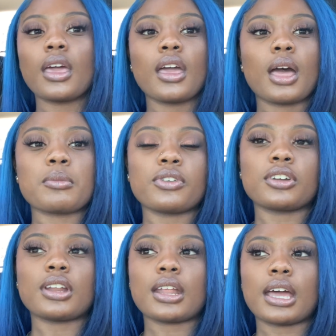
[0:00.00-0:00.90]
I'm gonna figure
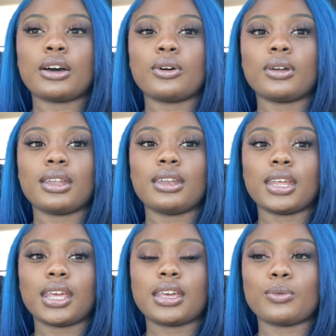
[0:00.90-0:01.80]
that out, and
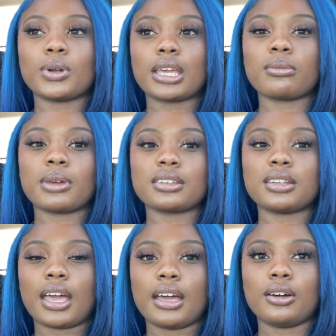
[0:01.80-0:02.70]
then when I get back to the
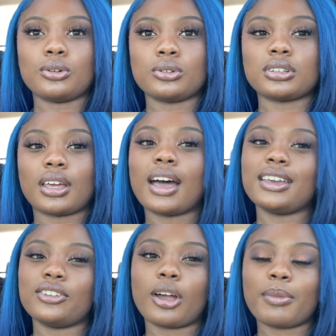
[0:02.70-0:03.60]
house, I hit
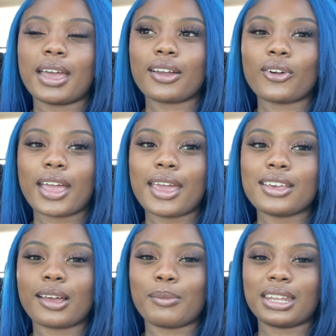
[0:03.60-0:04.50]
y'all back. I'm
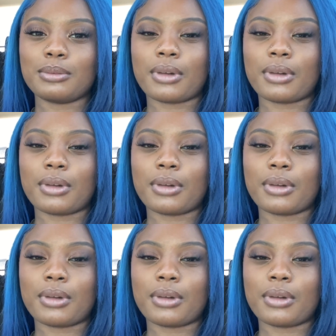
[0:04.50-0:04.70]
about to eat my